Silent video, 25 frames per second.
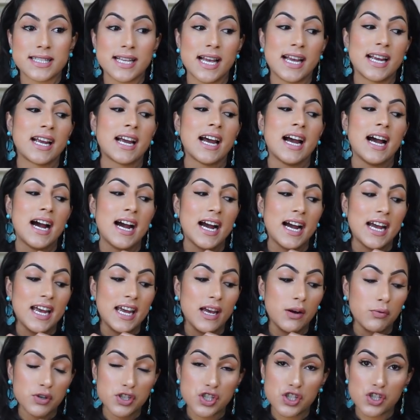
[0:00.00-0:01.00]
Like,
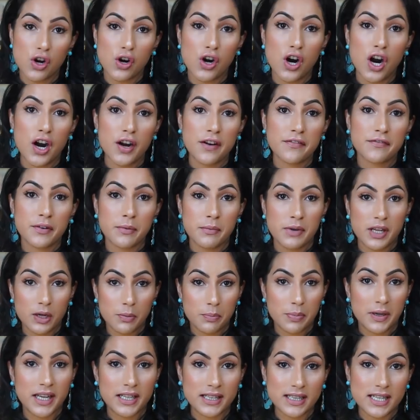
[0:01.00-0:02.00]
it was so hard for me to
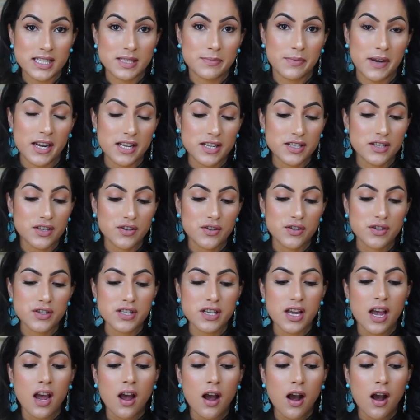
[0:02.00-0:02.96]
pick these bathing suits,